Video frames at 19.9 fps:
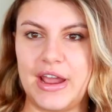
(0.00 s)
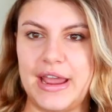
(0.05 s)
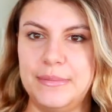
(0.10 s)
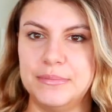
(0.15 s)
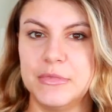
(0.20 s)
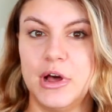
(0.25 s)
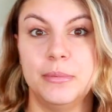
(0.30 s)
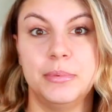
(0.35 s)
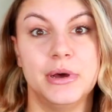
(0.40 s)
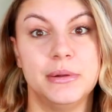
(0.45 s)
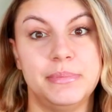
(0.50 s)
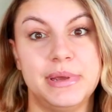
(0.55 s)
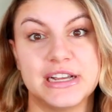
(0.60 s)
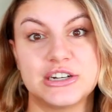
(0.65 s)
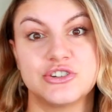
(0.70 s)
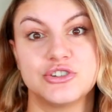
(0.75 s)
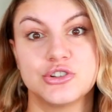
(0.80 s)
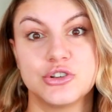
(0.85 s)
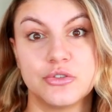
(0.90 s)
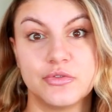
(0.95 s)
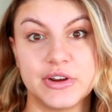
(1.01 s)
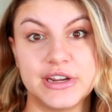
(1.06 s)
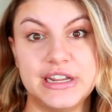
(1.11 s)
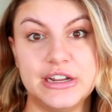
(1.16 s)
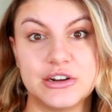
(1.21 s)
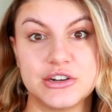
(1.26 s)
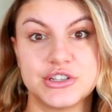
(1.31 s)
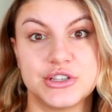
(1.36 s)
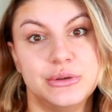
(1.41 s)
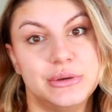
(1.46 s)
Okay, I'll put pictures over
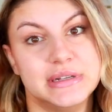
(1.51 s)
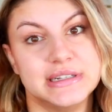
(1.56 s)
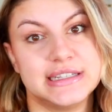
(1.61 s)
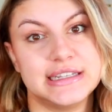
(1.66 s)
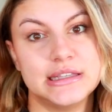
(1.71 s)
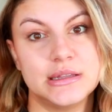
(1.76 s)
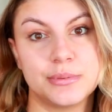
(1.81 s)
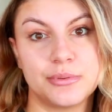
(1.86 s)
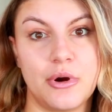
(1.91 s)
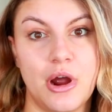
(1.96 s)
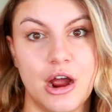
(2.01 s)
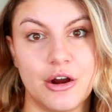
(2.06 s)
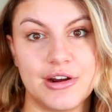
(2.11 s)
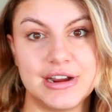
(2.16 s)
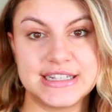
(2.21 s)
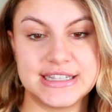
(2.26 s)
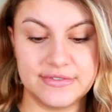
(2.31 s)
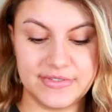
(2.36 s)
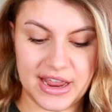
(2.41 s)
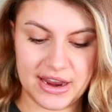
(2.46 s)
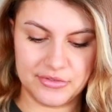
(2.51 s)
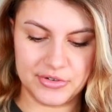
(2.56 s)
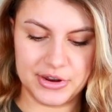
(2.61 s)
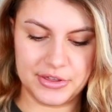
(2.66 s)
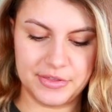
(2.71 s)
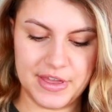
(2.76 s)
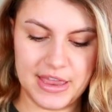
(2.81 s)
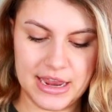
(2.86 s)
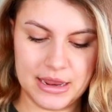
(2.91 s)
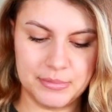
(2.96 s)
here so you can see the progress of
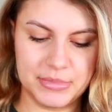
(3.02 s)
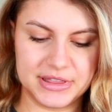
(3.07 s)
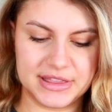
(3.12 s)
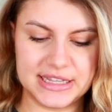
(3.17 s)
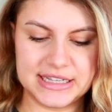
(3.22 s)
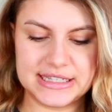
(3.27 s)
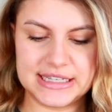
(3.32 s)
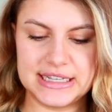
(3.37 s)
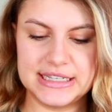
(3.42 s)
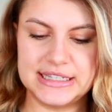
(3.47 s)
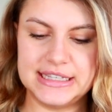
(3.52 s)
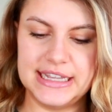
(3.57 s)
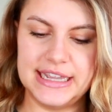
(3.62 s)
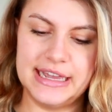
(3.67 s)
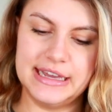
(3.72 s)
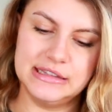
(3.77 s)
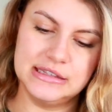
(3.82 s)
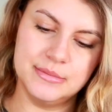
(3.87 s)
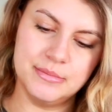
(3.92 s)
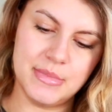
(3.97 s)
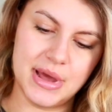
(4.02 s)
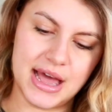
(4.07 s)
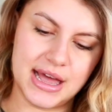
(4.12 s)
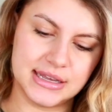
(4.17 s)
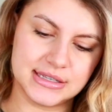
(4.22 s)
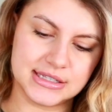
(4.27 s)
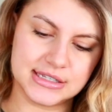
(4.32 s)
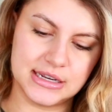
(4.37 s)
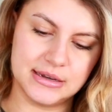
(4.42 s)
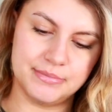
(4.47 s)
everything, but this is the
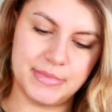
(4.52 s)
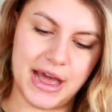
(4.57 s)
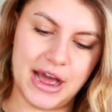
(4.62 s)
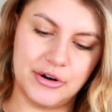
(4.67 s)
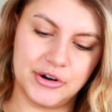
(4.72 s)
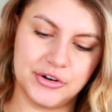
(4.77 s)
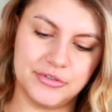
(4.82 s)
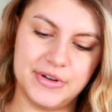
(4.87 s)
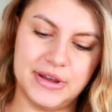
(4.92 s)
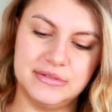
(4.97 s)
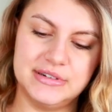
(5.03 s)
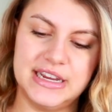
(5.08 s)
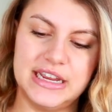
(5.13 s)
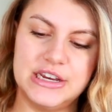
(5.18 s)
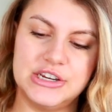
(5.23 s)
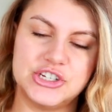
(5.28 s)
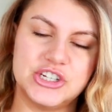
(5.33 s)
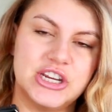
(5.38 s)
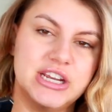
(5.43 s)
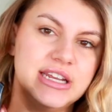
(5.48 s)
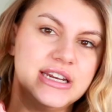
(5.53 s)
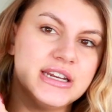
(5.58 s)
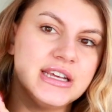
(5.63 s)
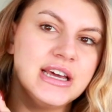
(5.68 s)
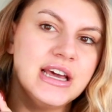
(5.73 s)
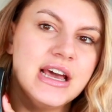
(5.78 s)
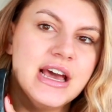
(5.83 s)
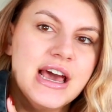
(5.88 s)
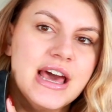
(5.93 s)
Illamasqua Powder Foundation.